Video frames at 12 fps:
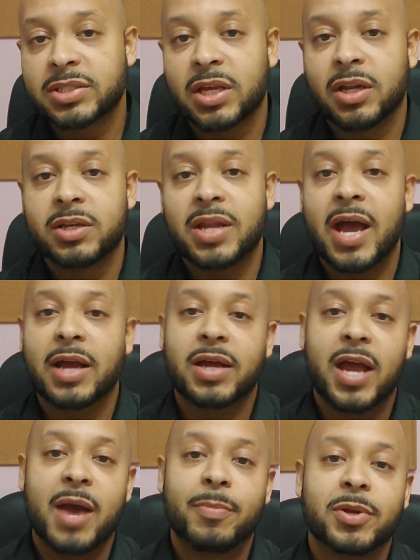that are not
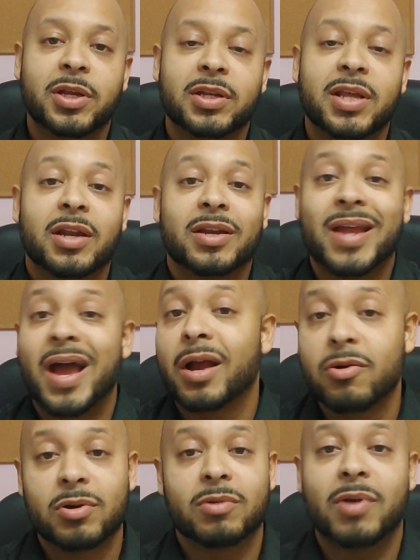happening, that are not
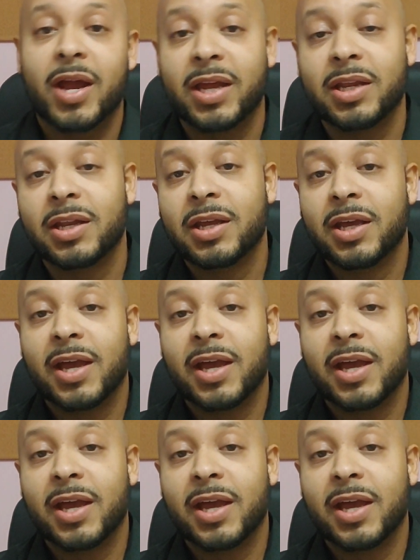going right,